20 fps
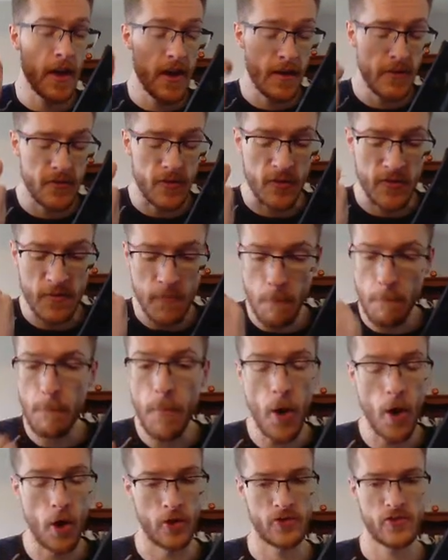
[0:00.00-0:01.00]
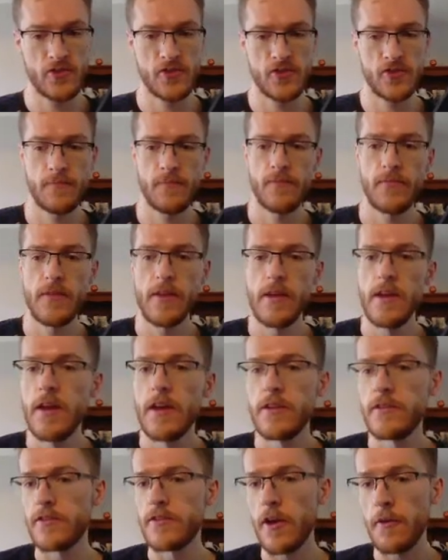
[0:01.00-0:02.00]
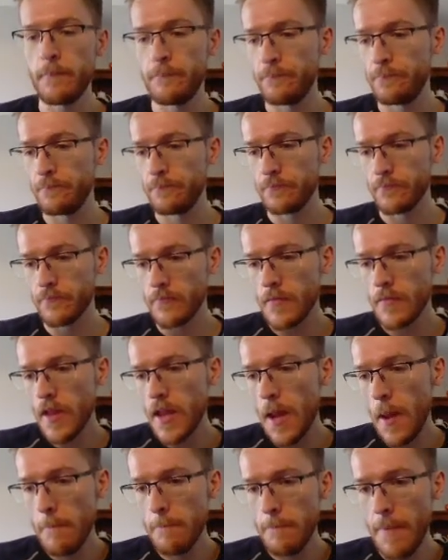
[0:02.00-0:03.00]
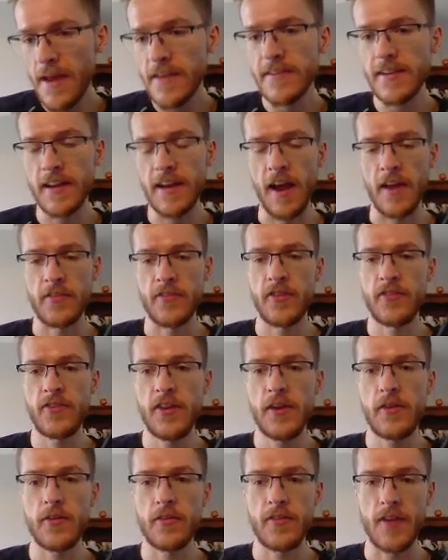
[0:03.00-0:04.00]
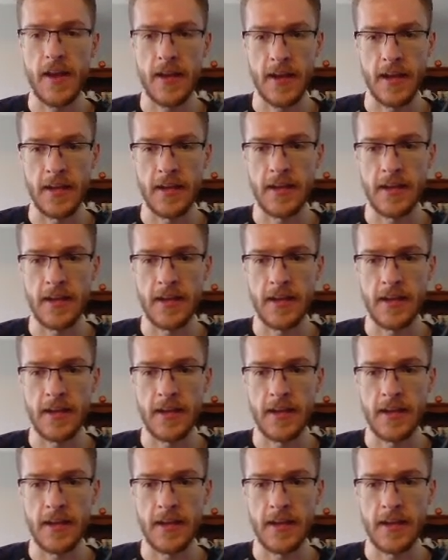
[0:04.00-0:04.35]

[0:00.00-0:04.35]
just push. So basically, guys, the secret technique